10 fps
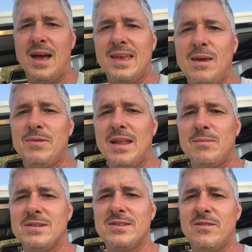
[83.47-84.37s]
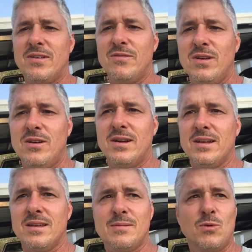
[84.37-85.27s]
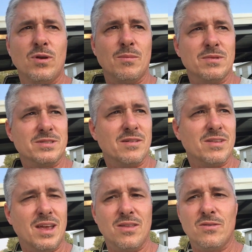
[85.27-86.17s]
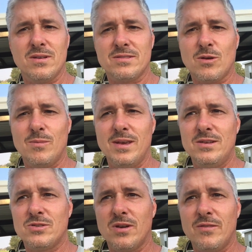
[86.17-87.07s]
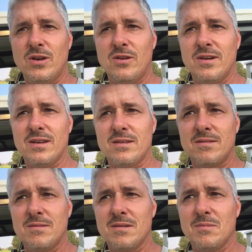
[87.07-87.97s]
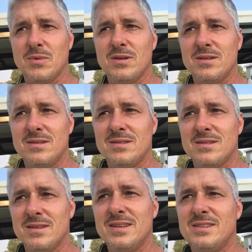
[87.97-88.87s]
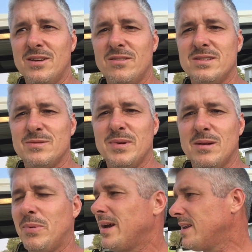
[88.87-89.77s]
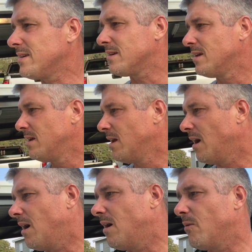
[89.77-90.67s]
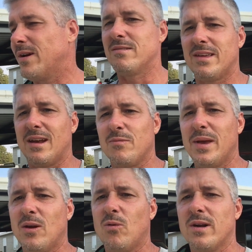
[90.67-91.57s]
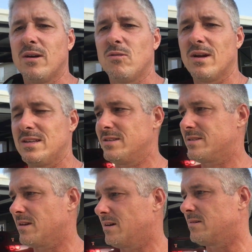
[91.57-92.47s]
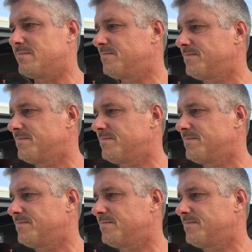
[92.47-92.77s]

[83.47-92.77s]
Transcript: I keep telling myself every year that I'm gonna get my stuff together and it's gonna be easier every year and but this year it's just been a pain. Uh, with everything that's been going on, I just, uh,